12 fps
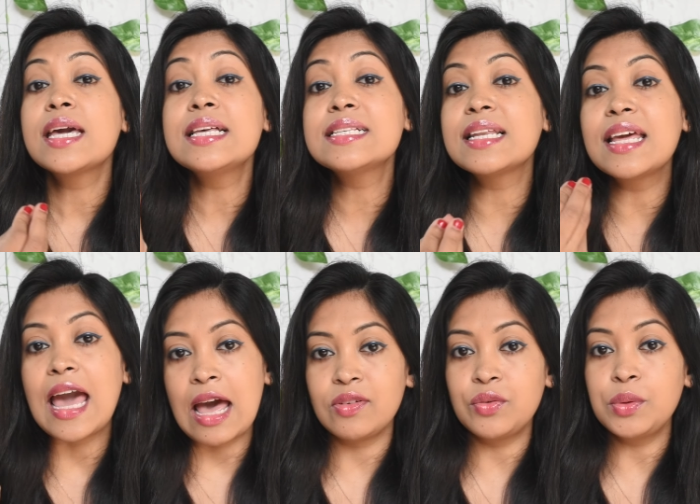easily
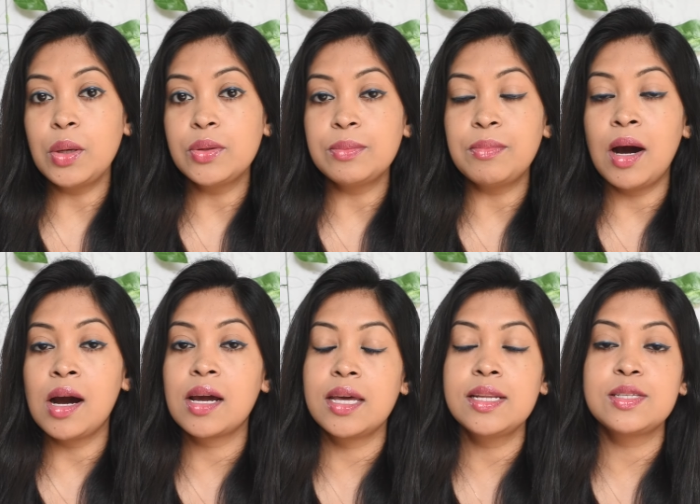available on the
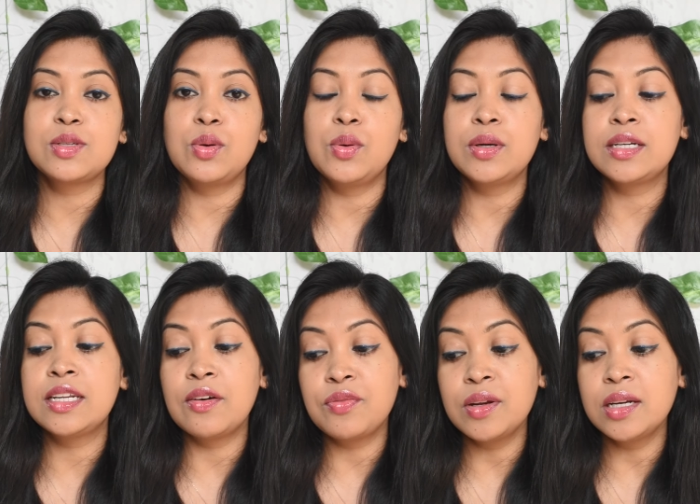market so
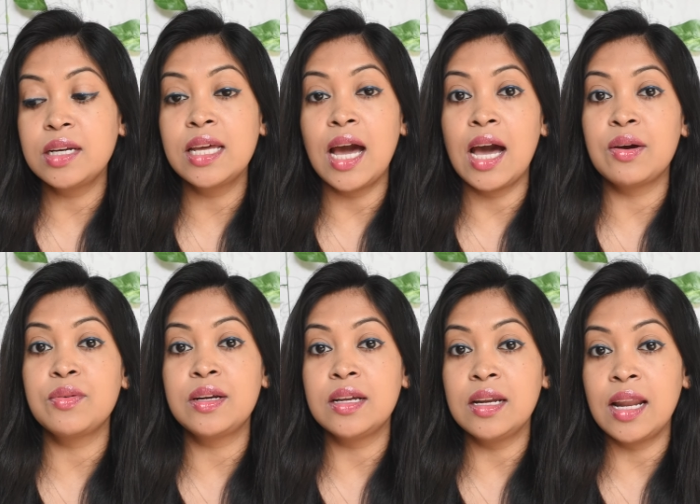definitely i
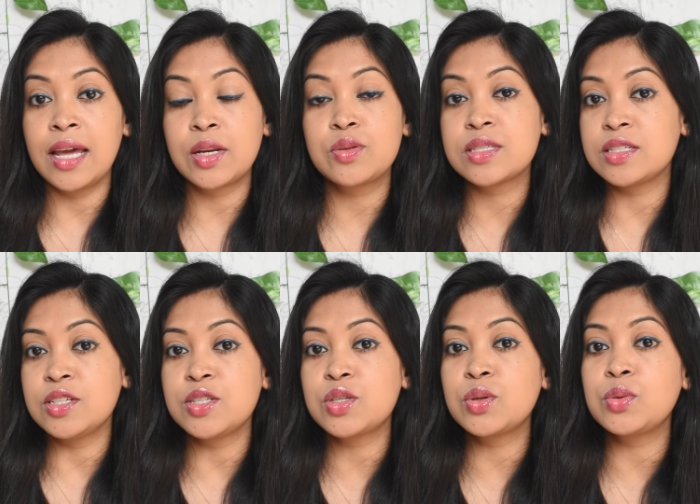would like to
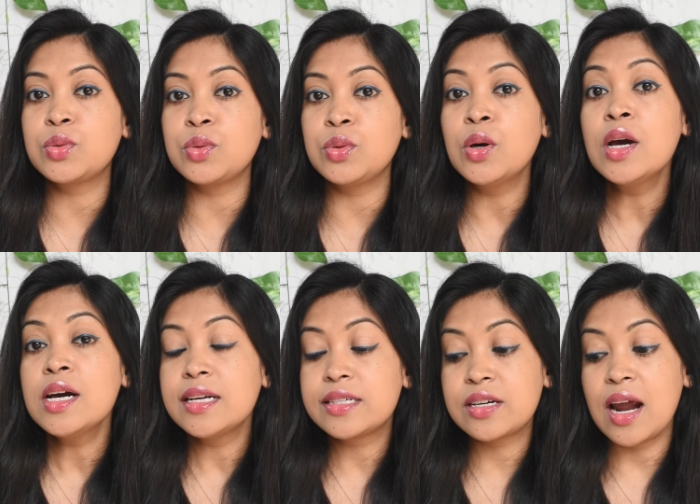suggest you to
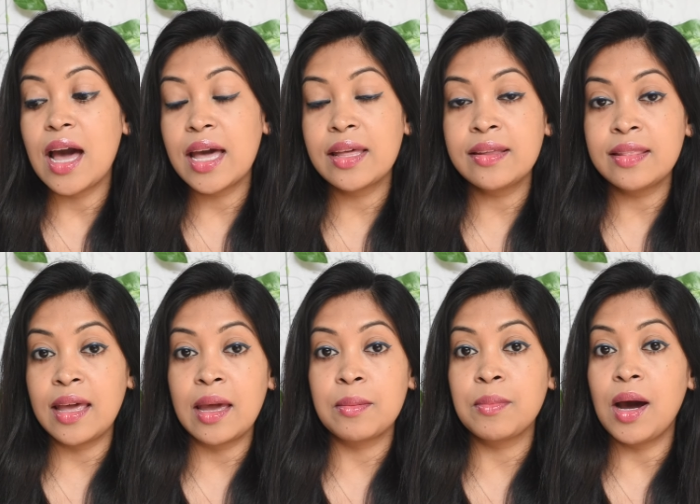try
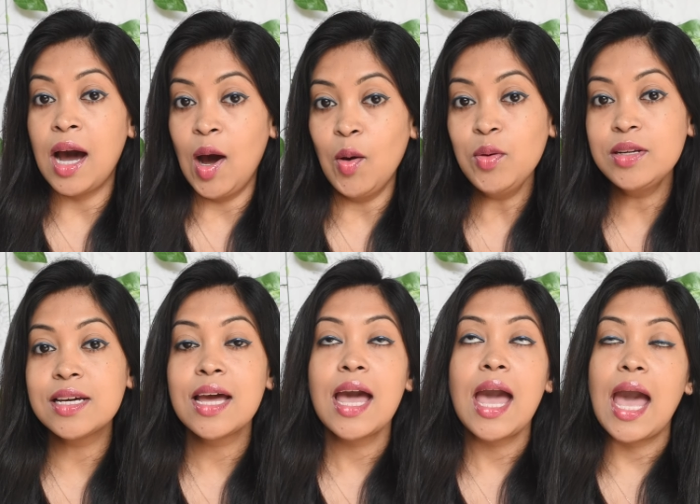them out
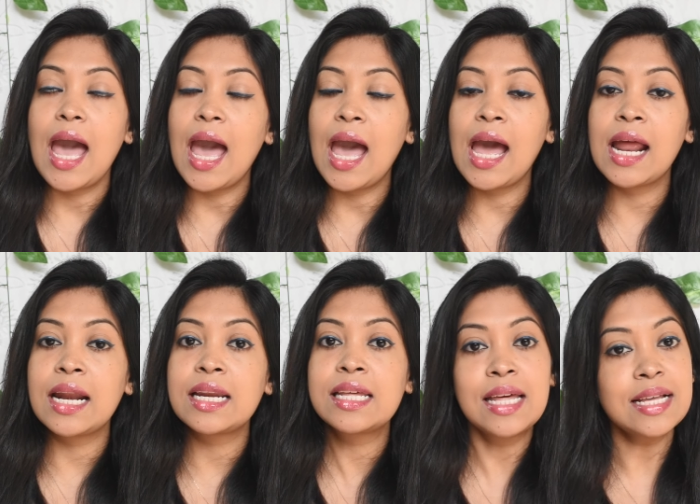
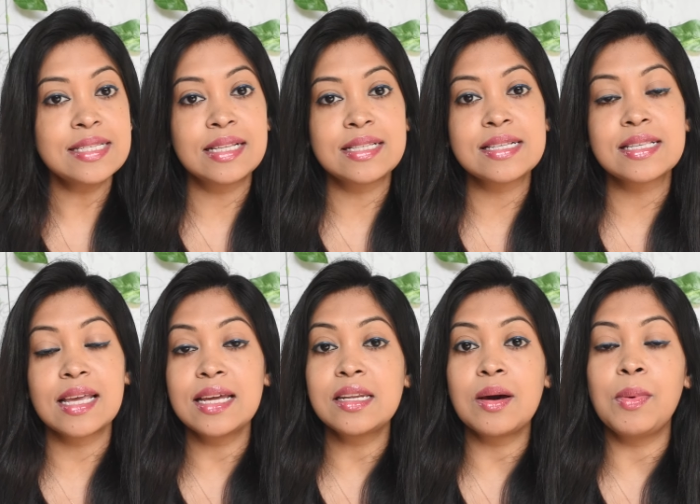and yes this is
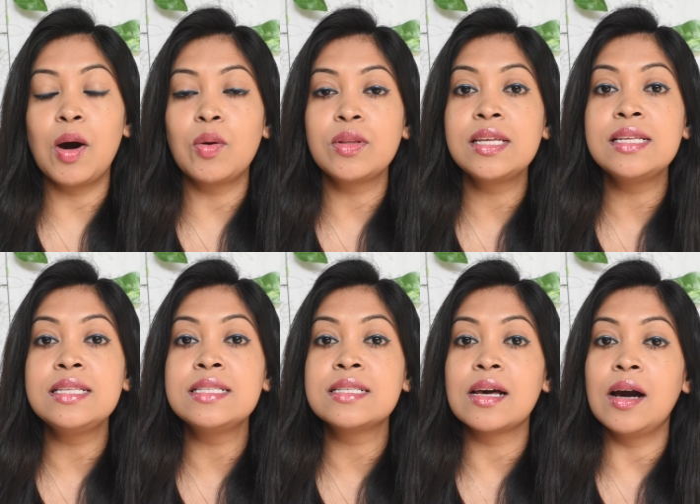it about
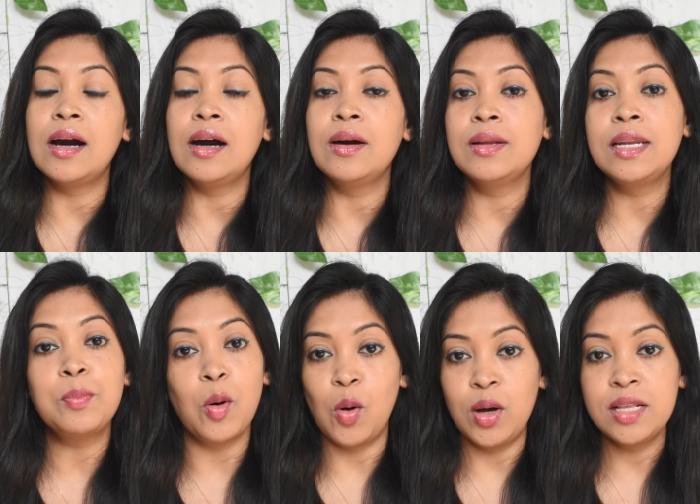these uh, lip
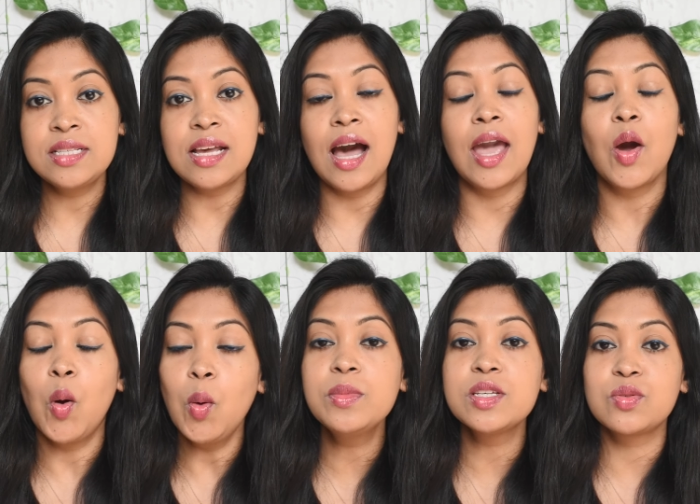oils i
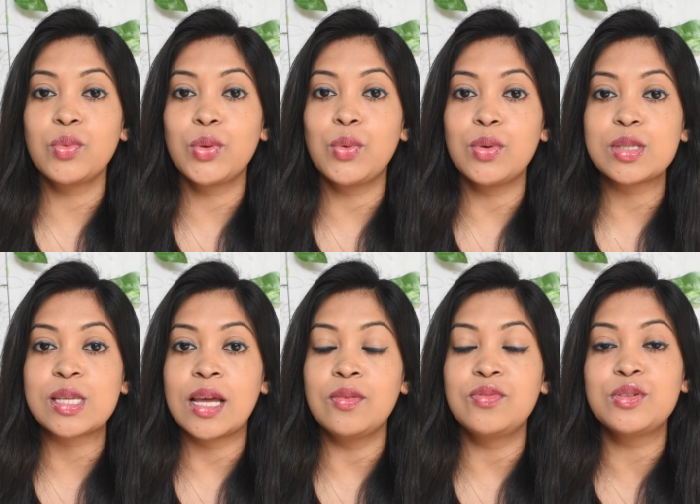hope this video was
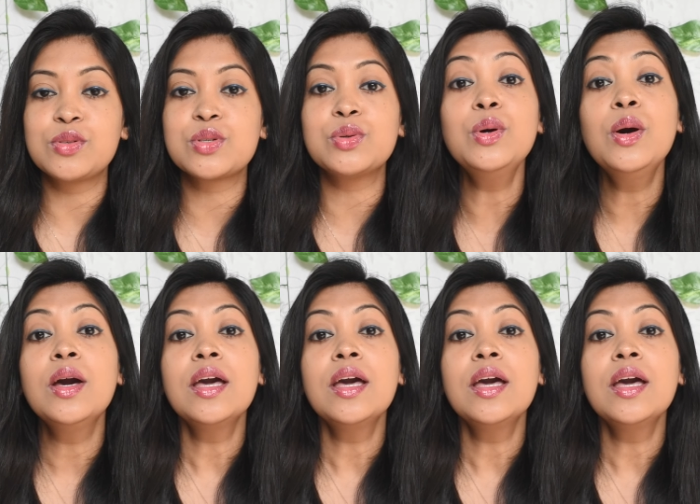helpful to you